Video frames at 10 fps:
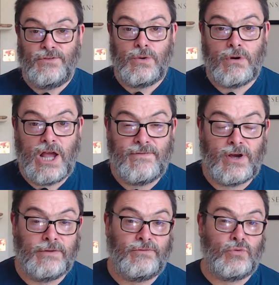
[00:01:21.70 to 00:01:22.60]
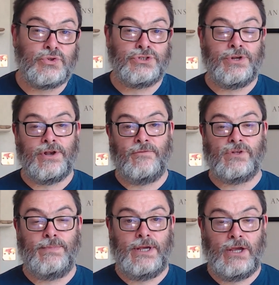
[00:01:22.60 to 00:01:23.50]
you are ever unfortunate enough to
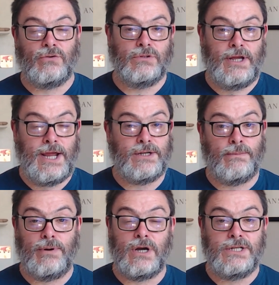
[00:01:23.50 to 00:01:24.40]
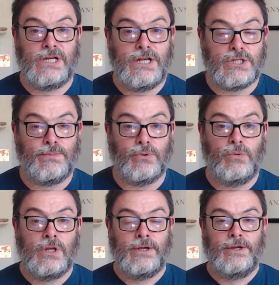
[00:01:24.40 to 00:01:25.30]
be hit on the head by a tennis ball,
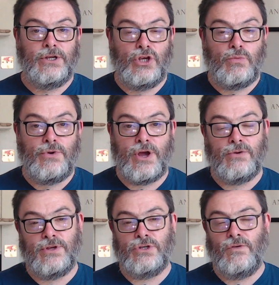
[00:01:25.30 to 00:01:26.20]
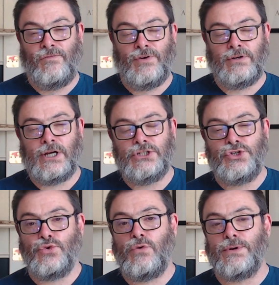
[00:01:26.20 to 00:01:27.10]
you will know that you feel a
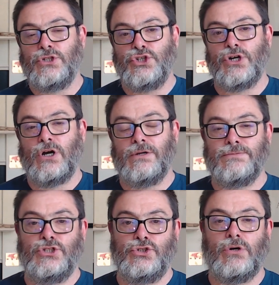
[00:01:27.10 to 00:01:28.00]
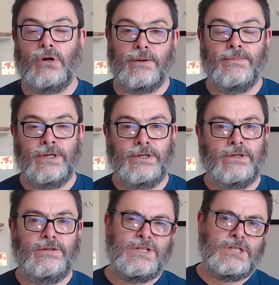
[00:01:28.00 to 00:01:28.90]
short, sharp shock.
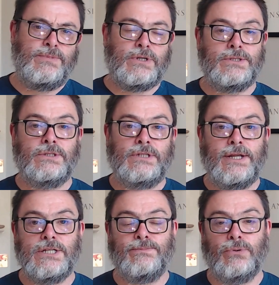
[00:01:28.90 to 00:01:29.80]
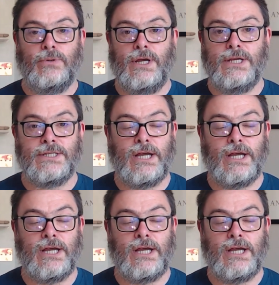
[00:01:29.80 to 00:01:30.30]
This is because the tennis ball is a